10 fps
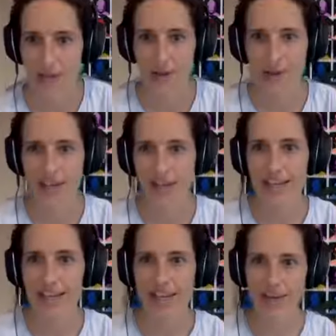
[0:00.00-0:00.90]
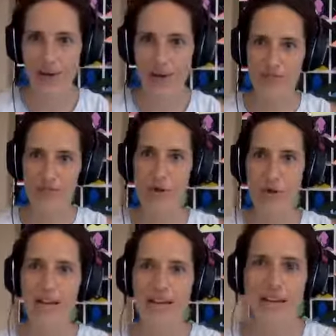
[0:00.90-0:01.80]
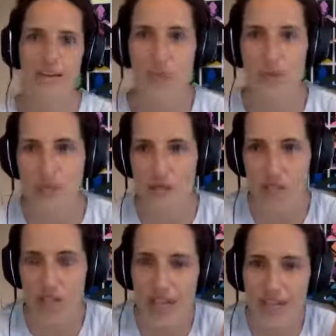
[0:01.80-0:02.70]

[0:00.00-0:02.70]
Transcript: Okay, hello everyone. My name is Patricia